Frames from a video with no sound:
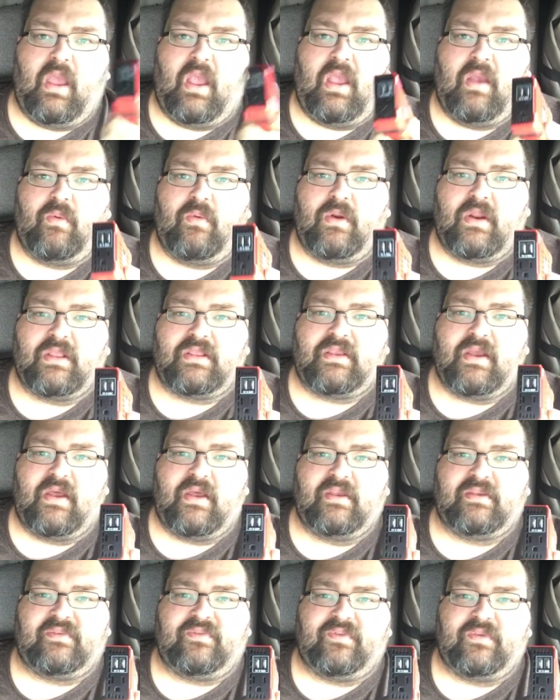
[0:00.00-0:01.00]
And what it
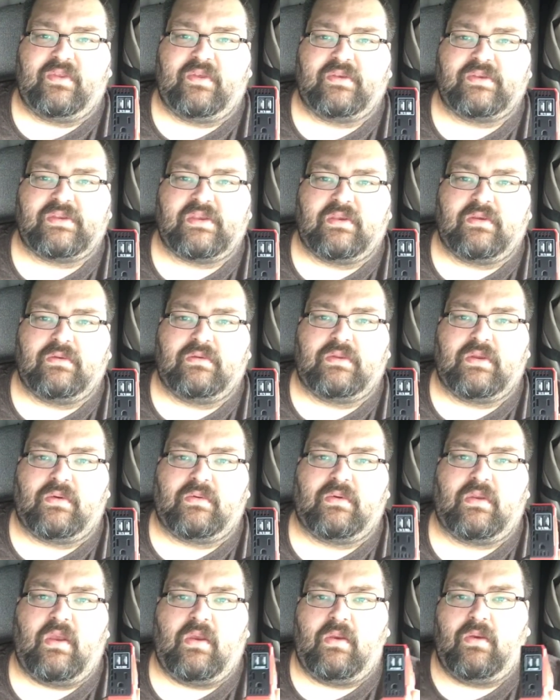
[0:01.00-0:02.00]
does, for those of you who
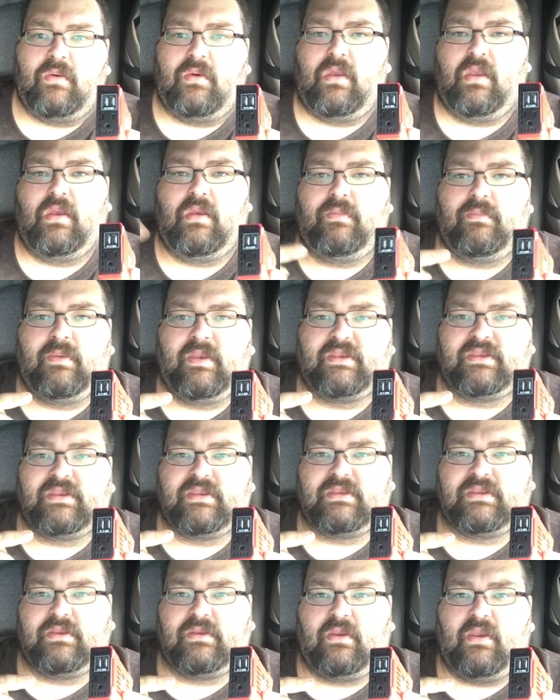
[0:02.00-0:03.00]
don't know, it makes
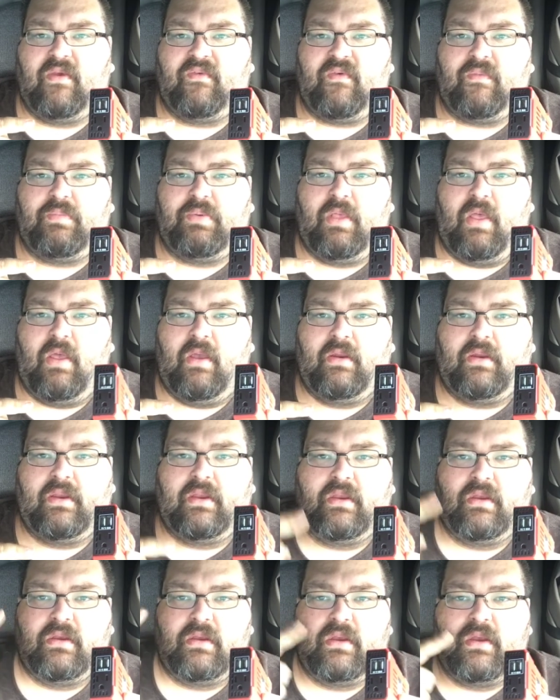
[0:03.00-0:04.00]
it so you have a plug,
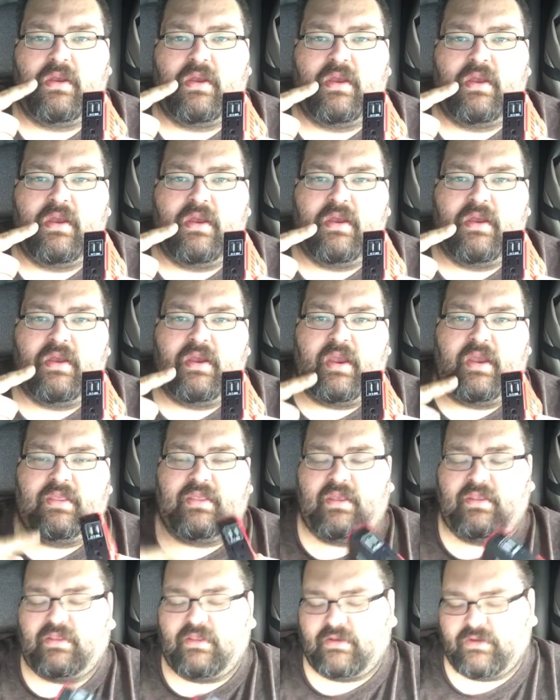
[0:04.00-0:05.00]

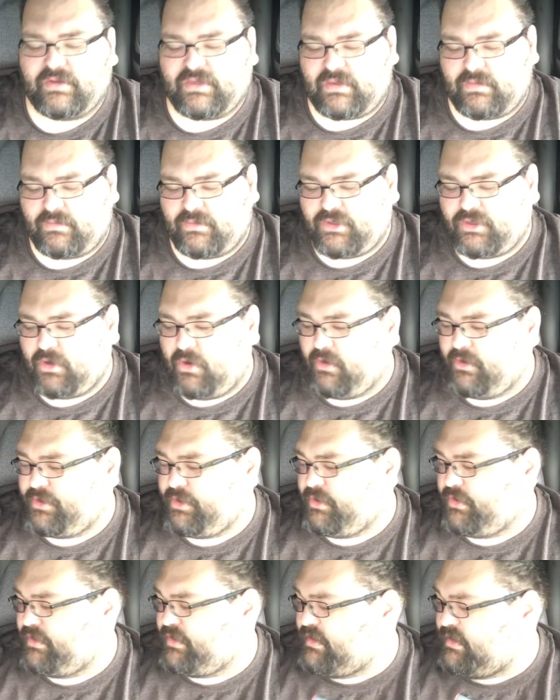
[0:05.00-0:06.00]
and then there's some
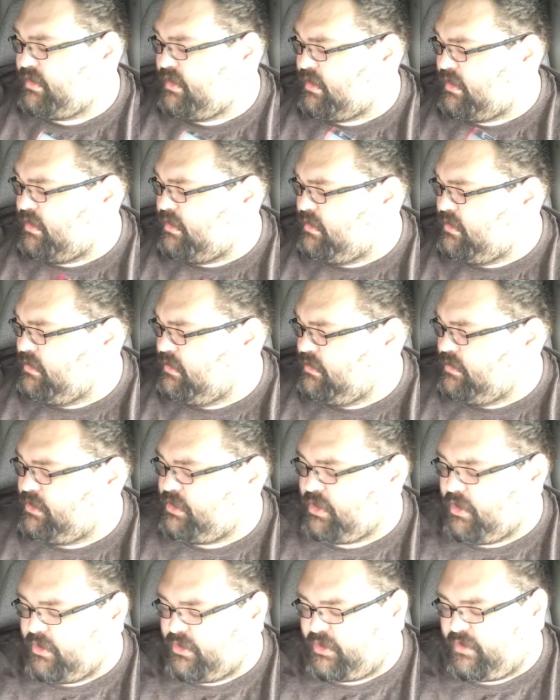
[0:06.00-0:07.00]
chargers to
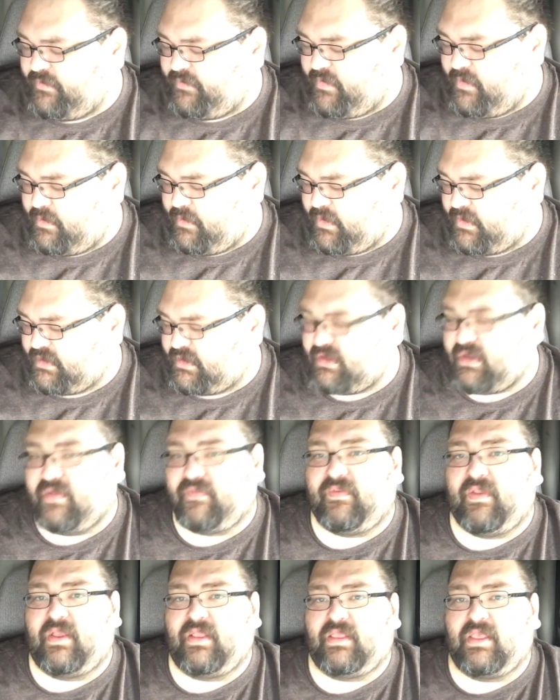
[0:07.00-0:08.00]
charge your phone and
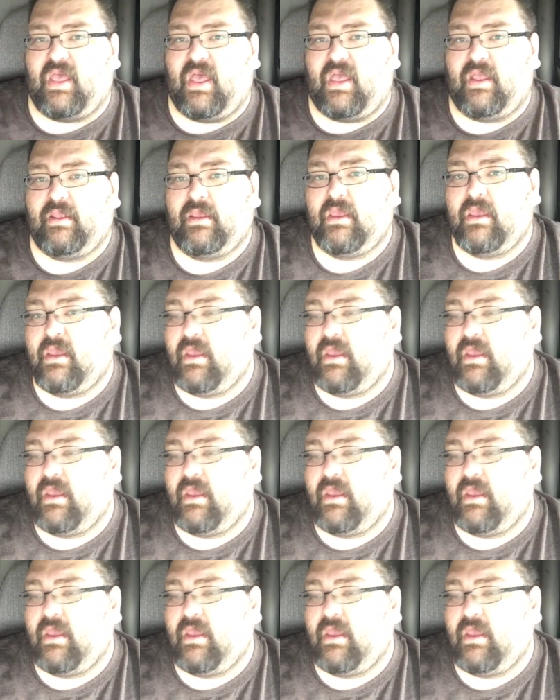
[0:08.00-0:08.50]
stuff like that.